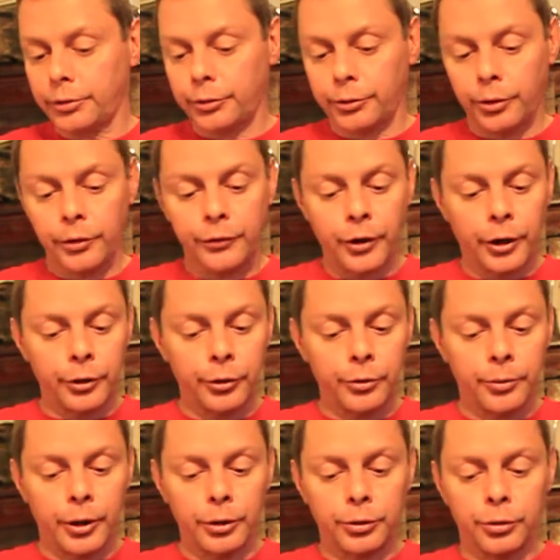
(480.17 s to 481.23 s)
So I've had it
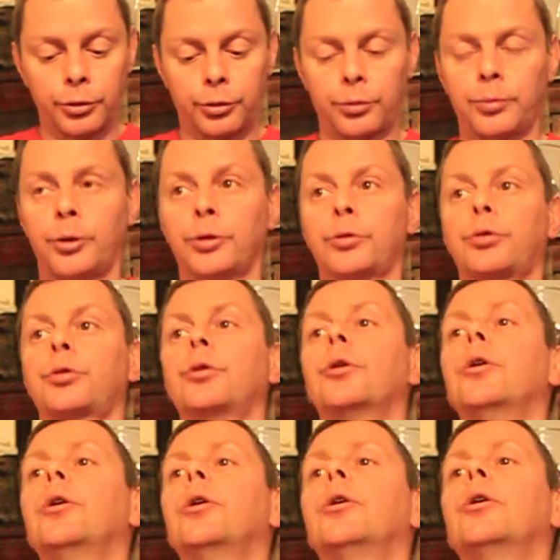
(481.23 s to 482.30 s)
about 6 months.
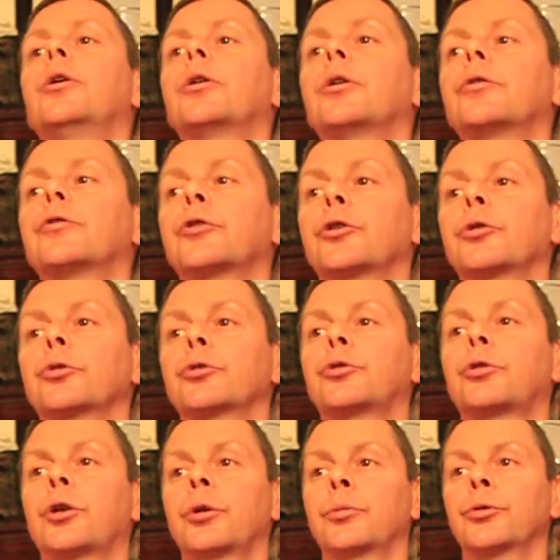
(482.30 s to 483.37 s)
Figured it's
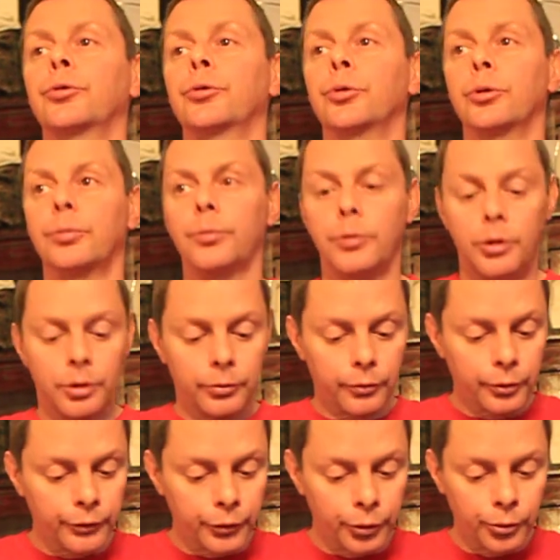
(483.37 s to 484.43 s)
time to do a
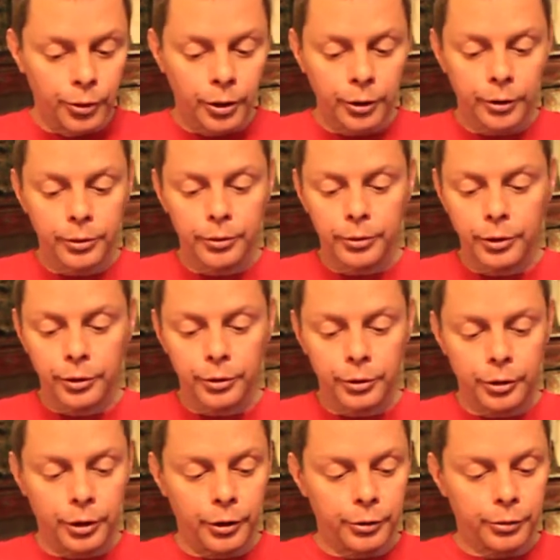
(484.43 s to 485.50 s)
review on it. Let you
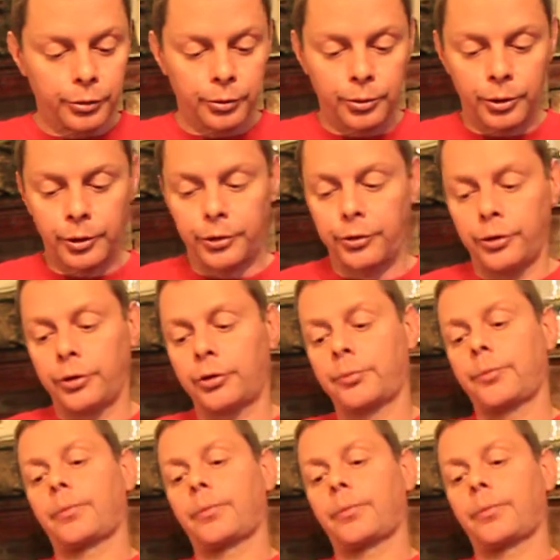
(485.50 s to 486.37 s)
guys know what I think.